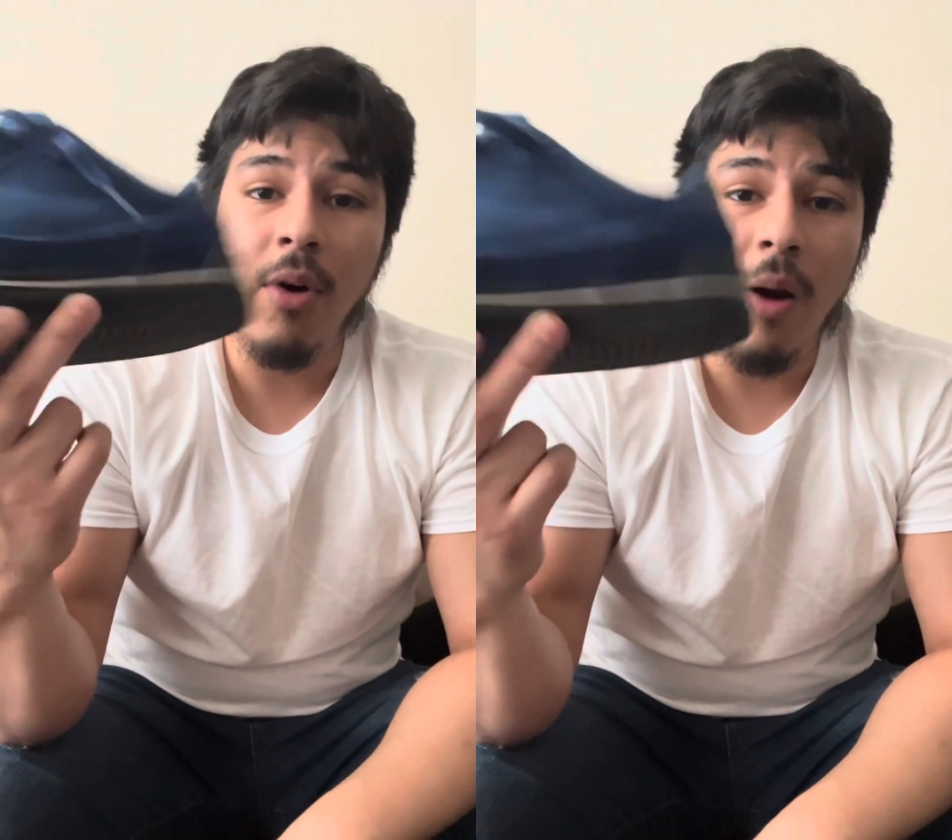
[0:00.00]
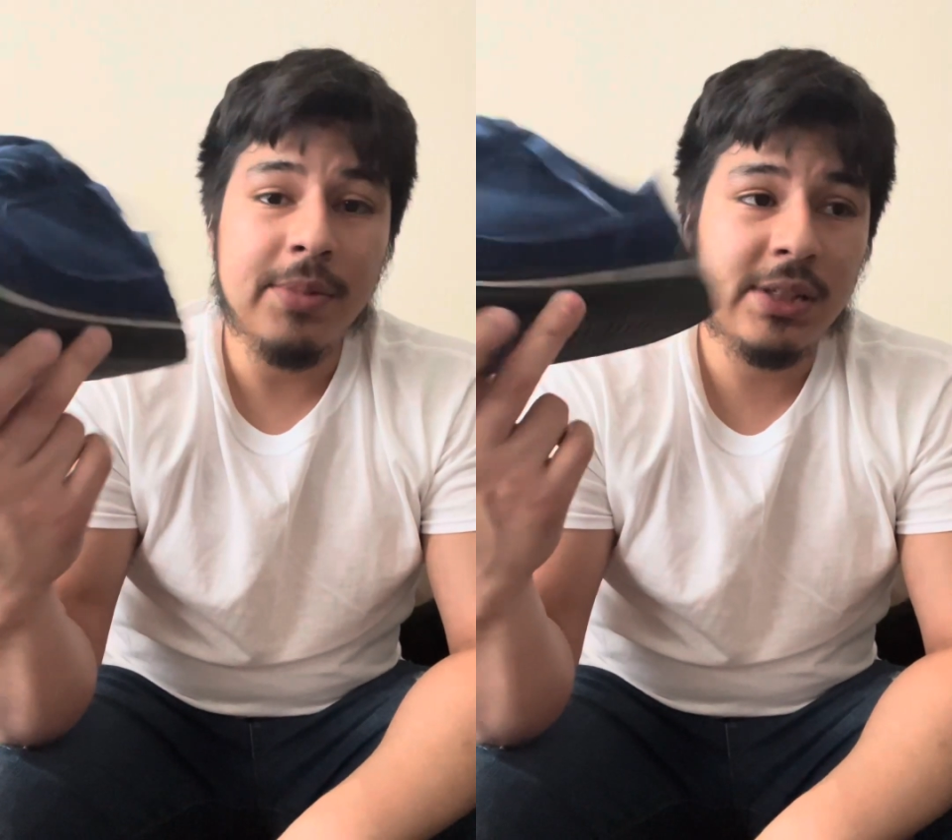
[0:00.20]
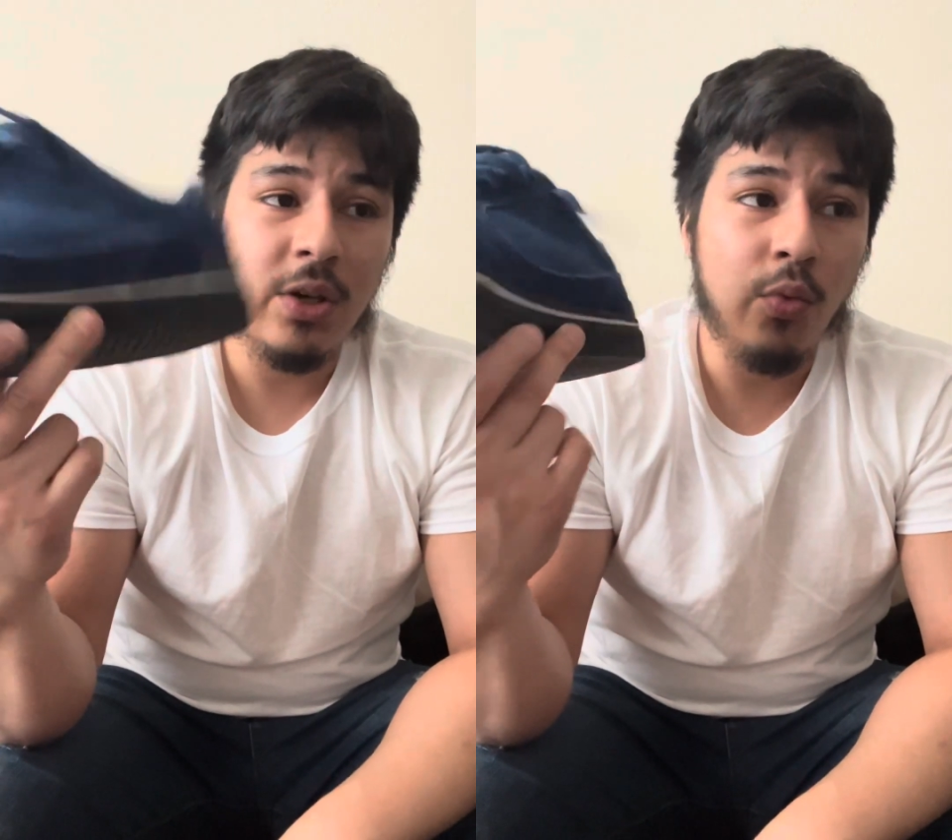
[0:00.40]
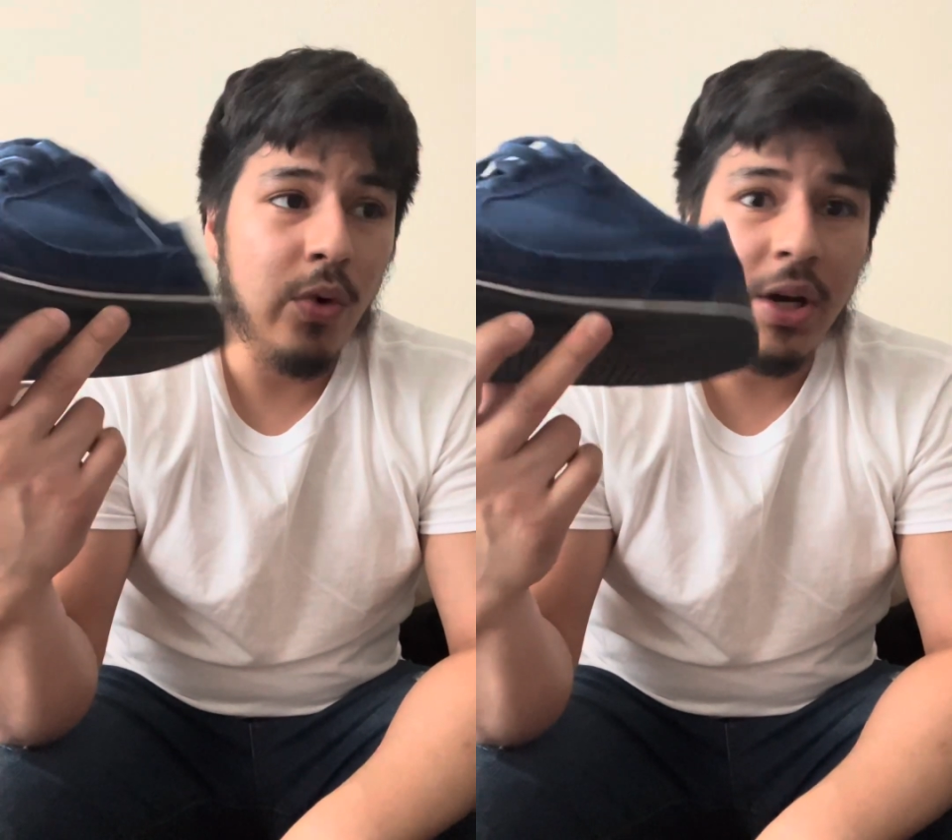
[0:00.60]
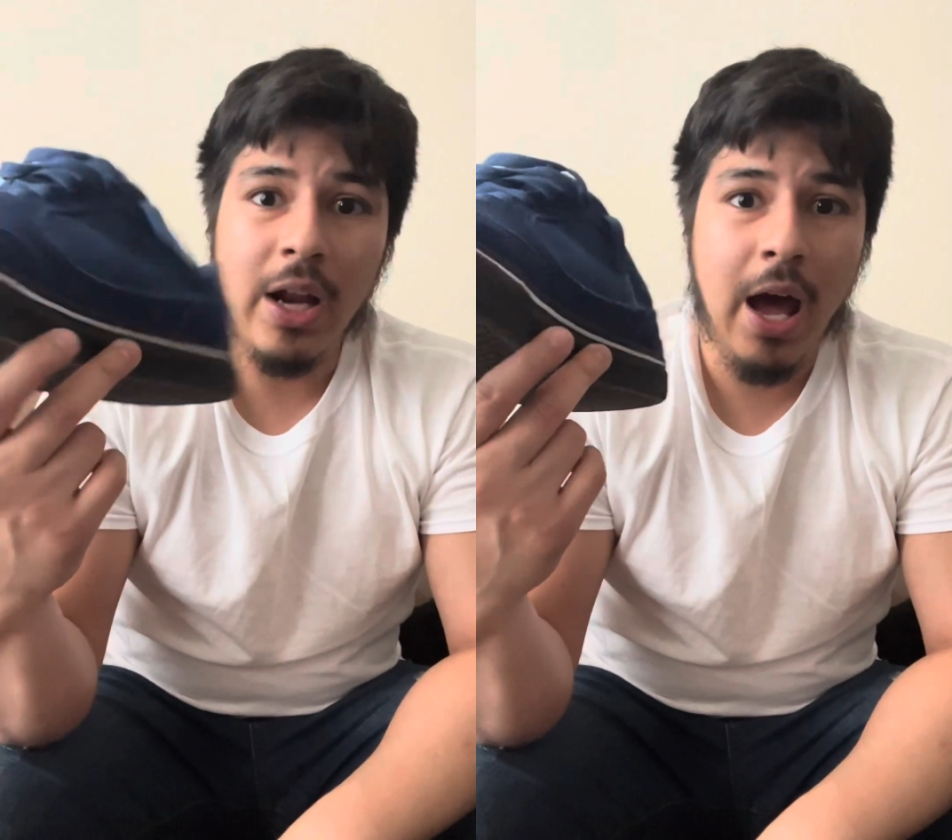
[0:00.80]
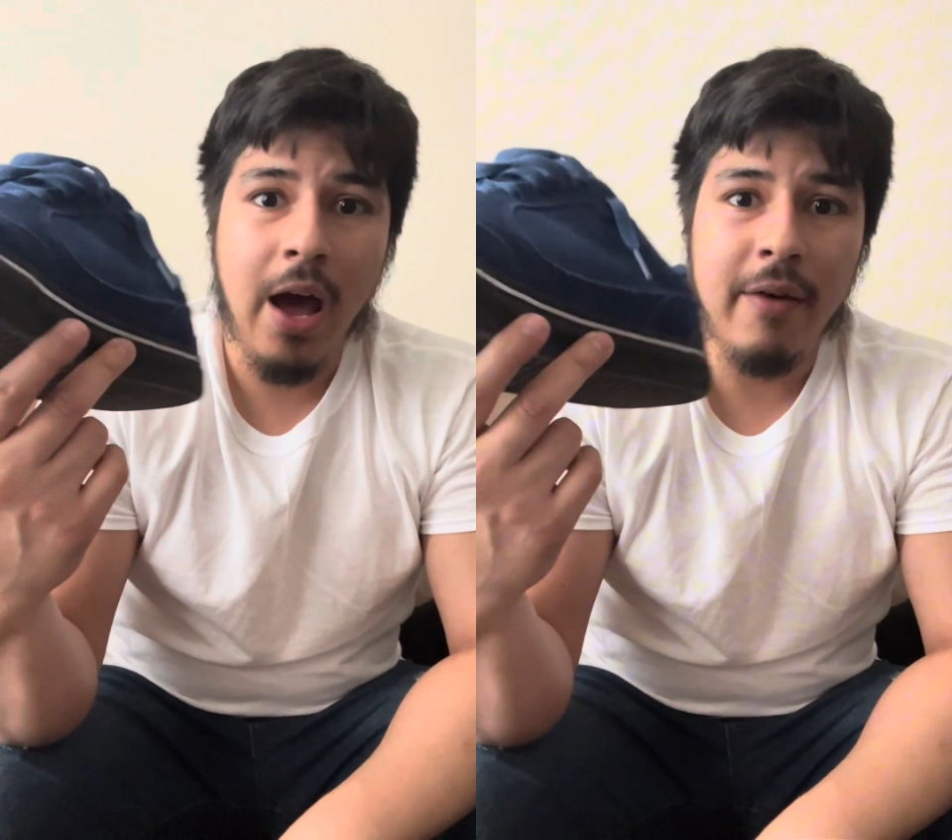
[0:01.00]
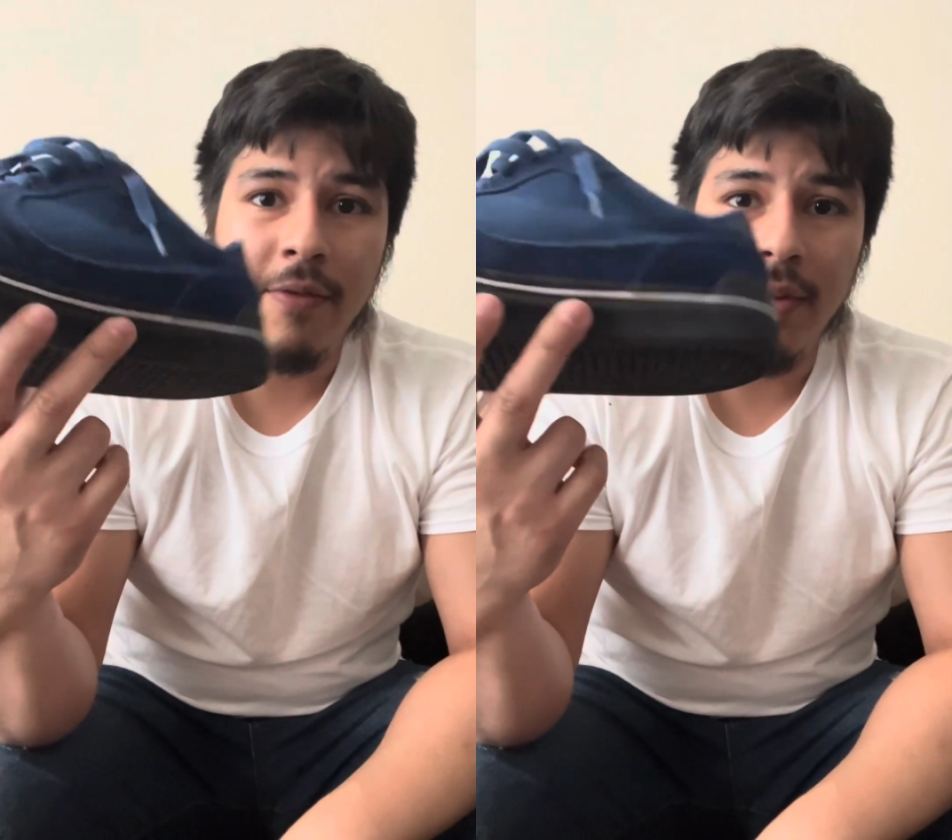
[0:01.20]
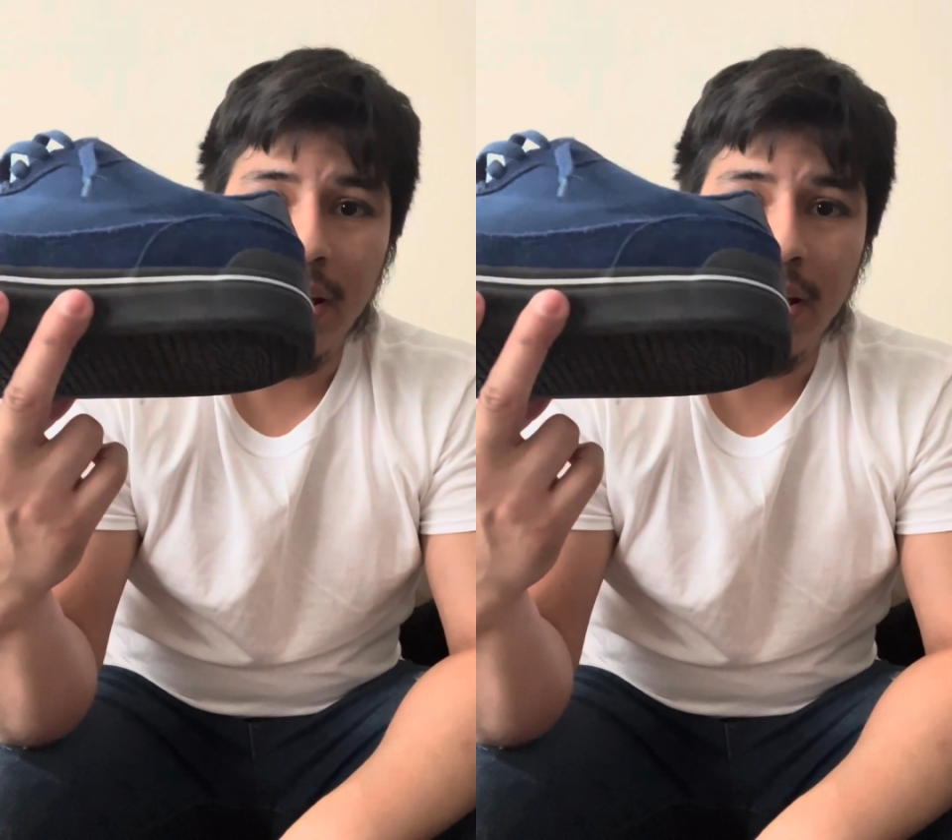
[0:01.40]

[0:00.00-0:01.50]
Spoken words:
I'm gonna say 1.5.